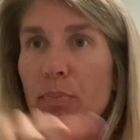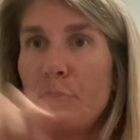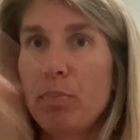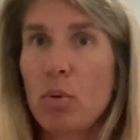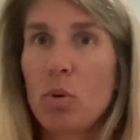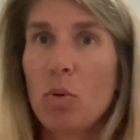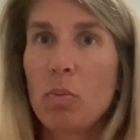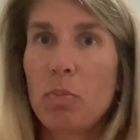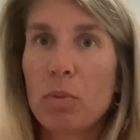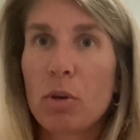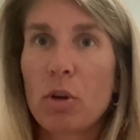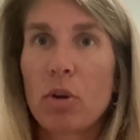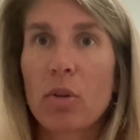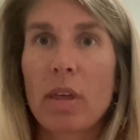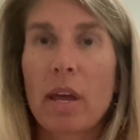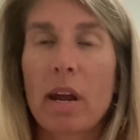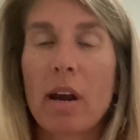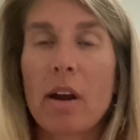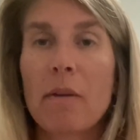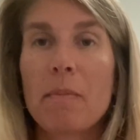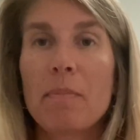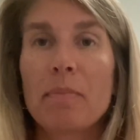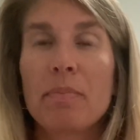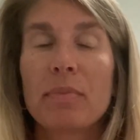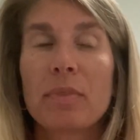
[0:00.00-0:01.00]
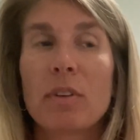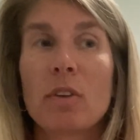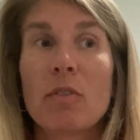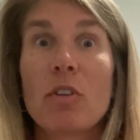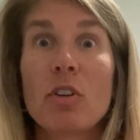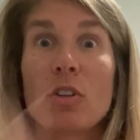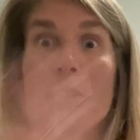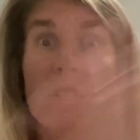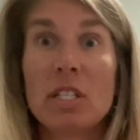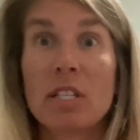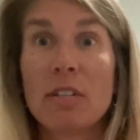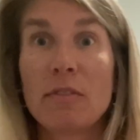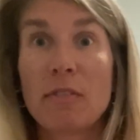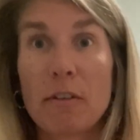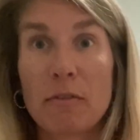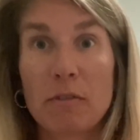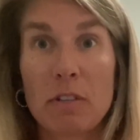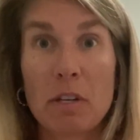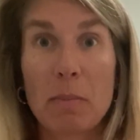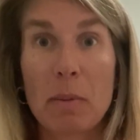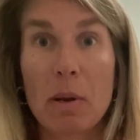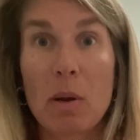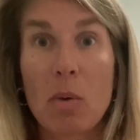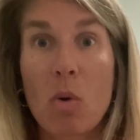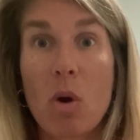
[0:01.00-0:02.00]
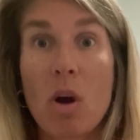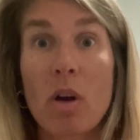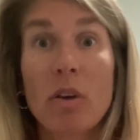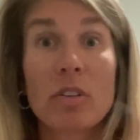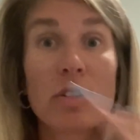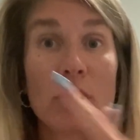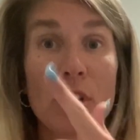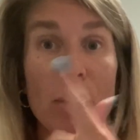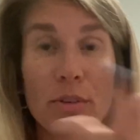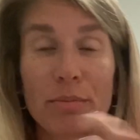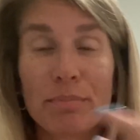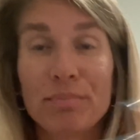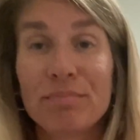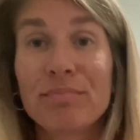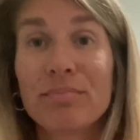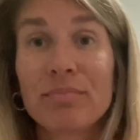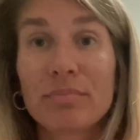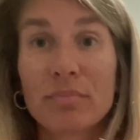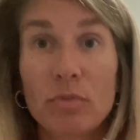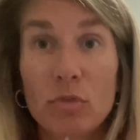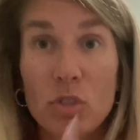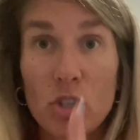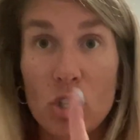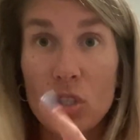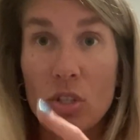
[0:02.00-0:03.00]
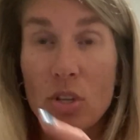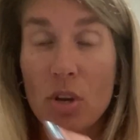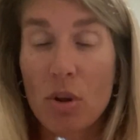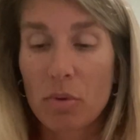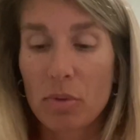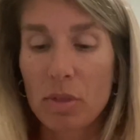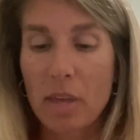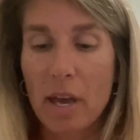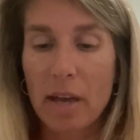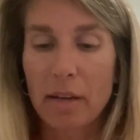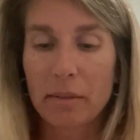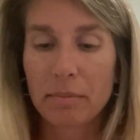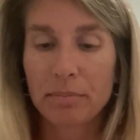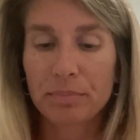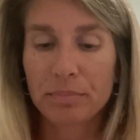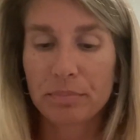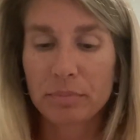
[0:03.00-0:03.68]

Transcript: boop, you're there versus the 15 minute walk. So just note that.